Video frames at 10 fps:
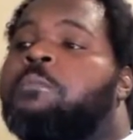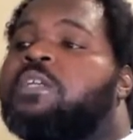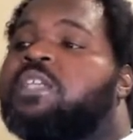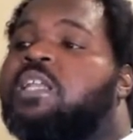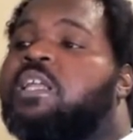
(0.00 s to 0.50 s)

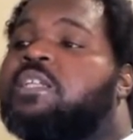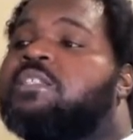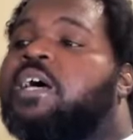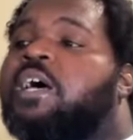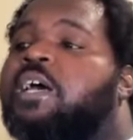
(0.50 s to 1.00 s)
because they
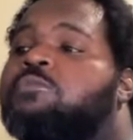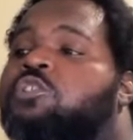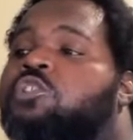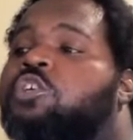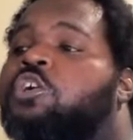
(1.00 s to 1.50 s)
needed time
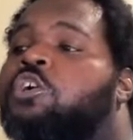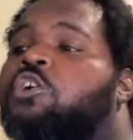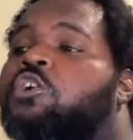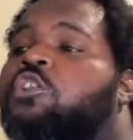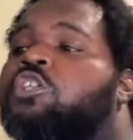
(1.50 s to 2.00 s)
to
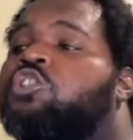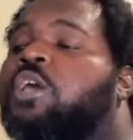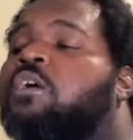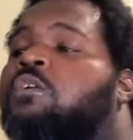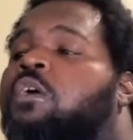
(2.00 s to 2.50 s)
secure the
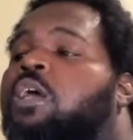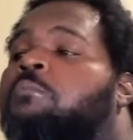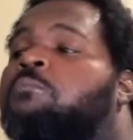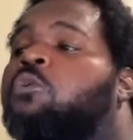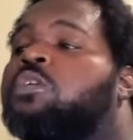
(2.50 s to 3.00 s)
jail
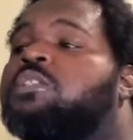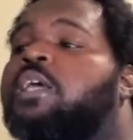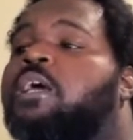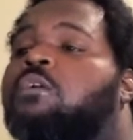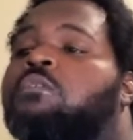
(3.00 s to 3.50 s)
in
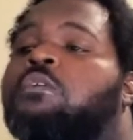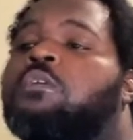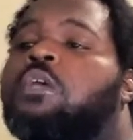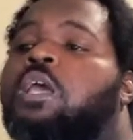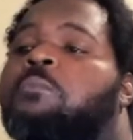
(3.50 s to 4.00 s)
Morristown
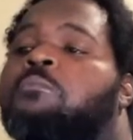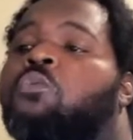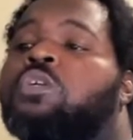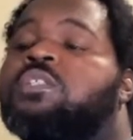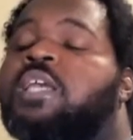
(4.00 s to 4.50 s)
in
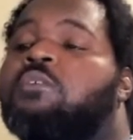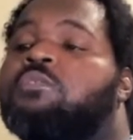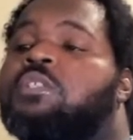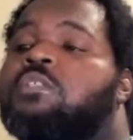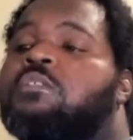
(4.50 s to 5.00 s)
Morris
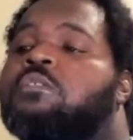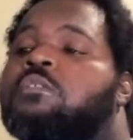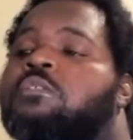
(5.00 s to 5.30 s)
County.